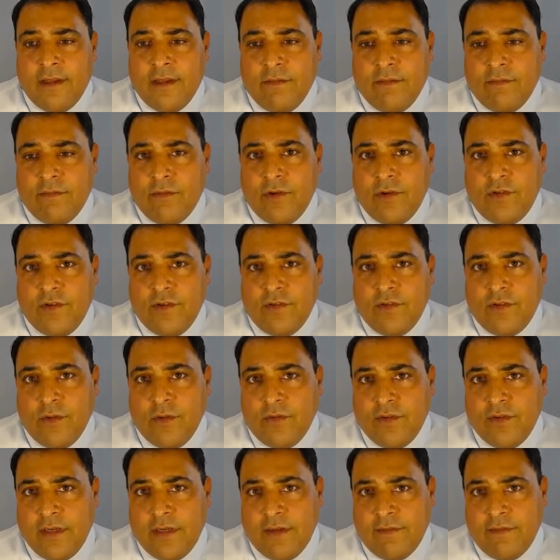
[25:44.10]
versus those
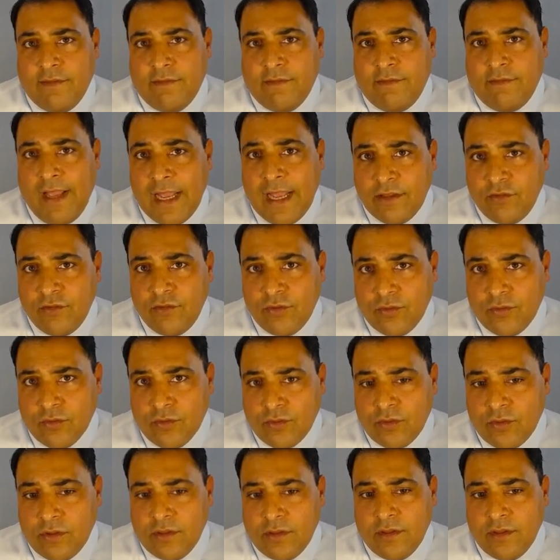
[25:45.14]
that have a
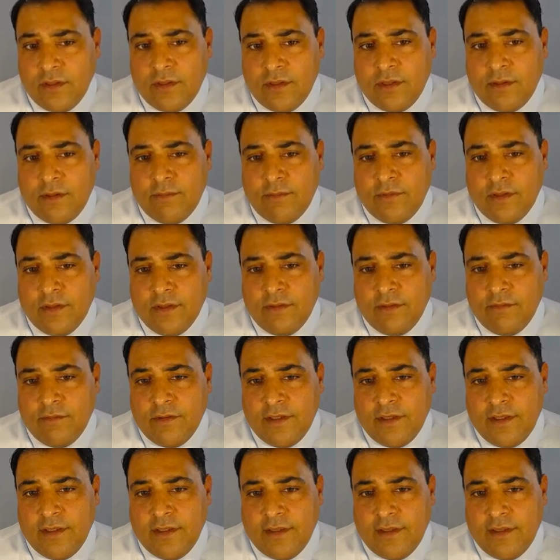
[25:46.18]
vaginal delivery.